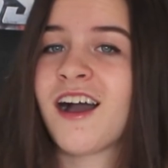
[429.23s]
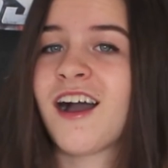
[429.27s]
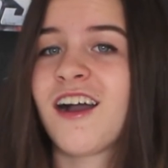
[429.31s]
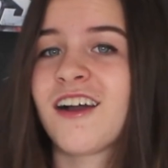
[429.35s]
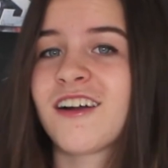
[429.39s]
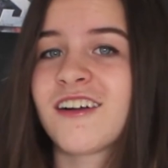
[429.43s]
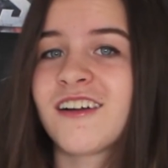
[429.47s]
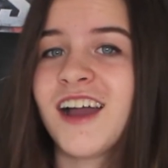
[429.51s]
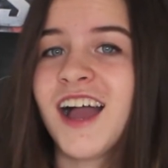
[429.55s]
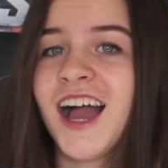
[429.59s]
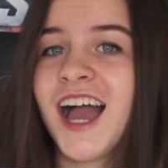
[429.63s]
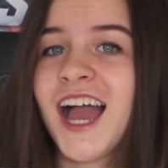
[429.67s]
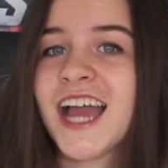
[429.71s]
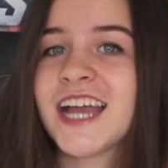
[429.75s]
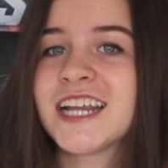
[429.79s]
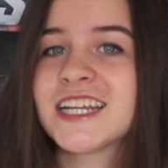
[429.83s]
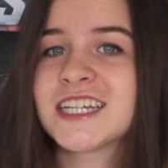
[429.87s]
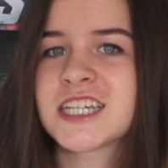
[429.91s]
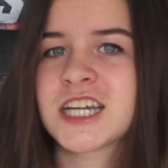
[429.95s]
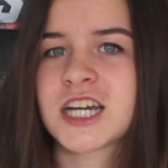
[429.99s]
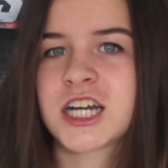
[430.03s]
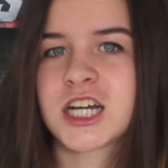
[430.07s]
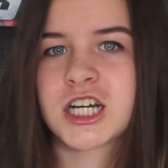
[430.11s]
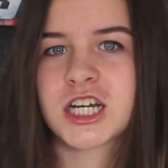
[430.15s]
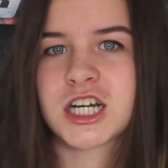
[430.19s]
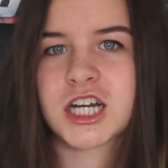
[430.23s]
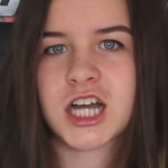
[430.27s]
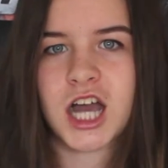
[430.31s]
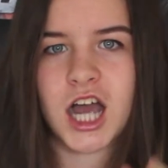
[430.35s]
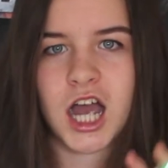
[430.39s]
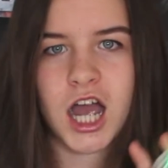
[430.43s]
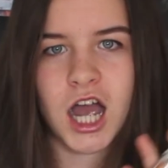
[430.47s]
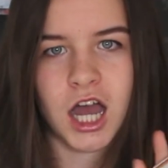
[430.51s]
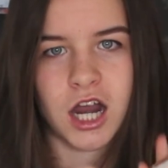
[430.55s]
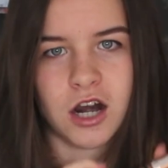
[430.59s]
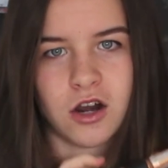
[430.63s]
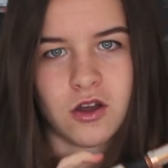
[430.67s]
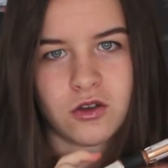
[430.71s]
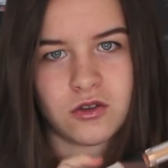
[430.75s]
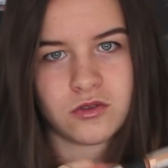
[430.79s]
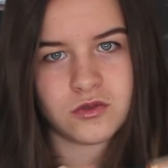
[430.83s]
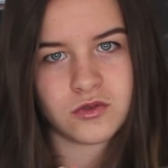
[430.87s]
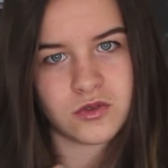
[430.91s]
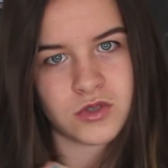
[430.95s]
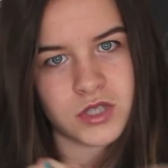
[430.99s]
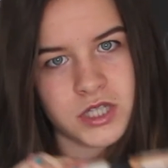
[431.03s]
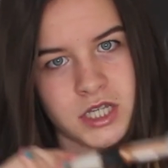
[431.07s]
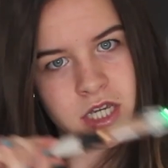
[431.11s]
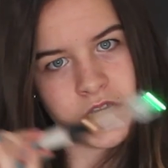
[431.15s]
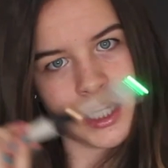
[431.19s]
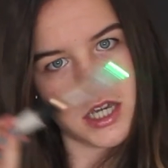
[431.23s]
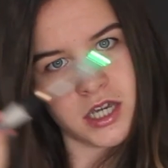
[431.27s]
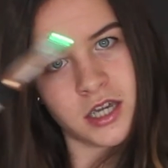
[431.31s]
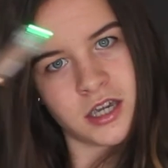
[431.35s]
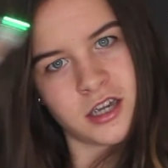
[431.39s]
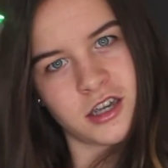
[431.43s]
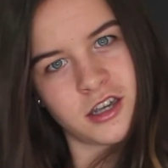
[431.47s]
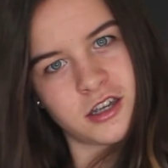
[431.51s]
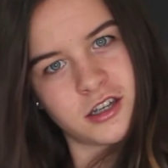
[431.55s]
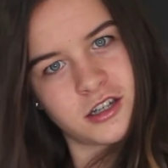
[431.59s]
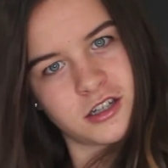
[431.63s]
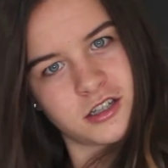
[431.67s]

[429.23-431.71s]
Alright, allons-y.